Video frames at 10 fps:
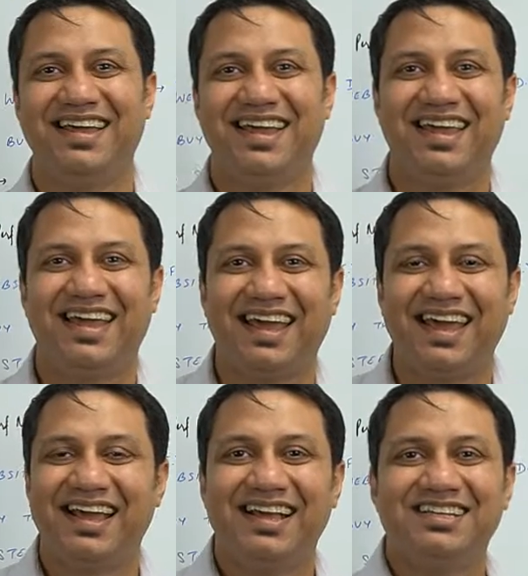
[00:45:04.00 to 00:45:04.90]
Yeah,
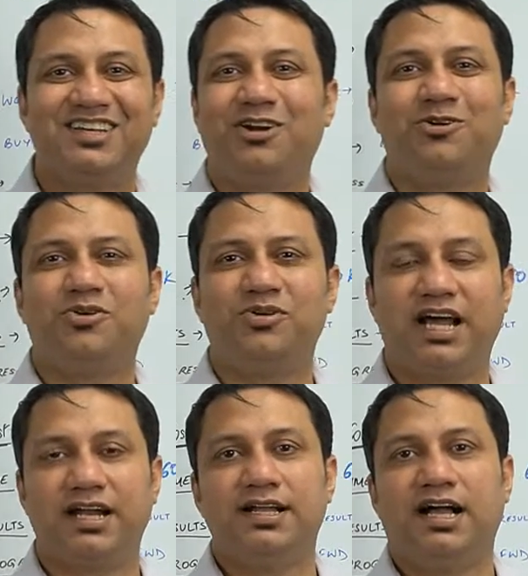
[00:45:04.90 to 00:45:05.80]
so I don't do
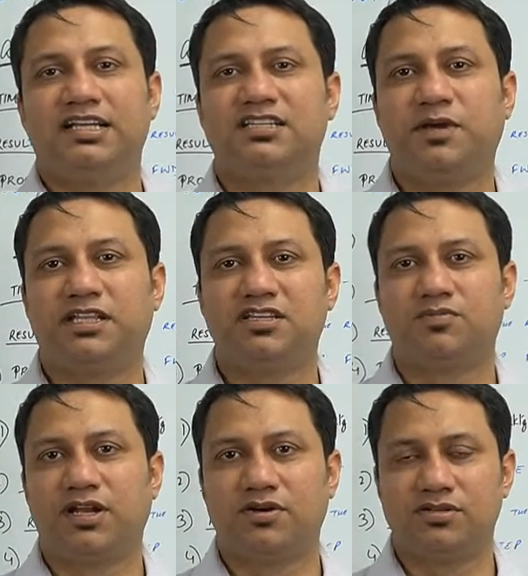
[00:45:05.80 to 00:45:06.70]
that. I just make these
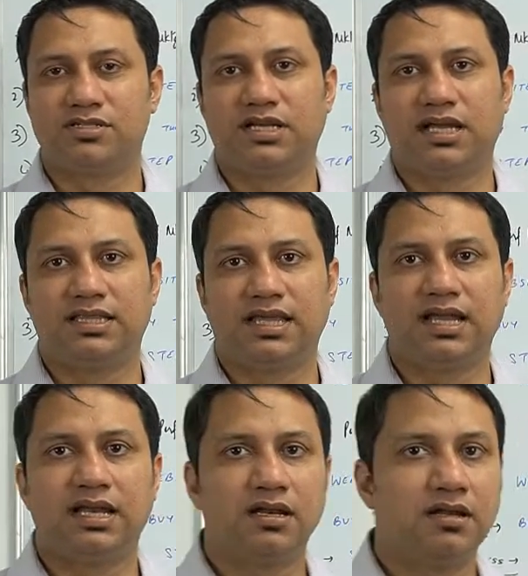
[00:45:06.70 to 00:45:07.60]
videos, and
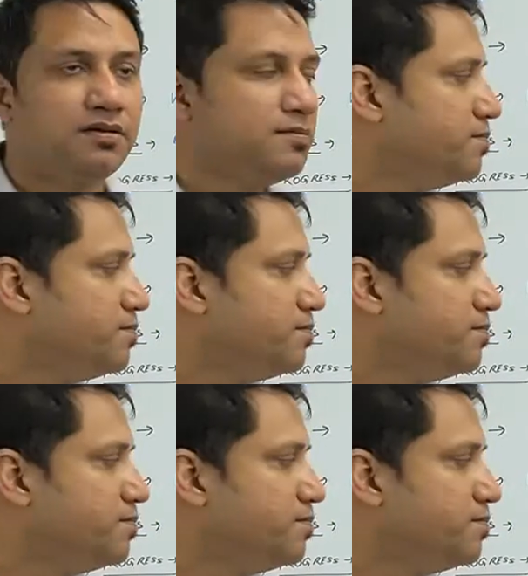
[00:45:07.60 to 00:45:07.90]
then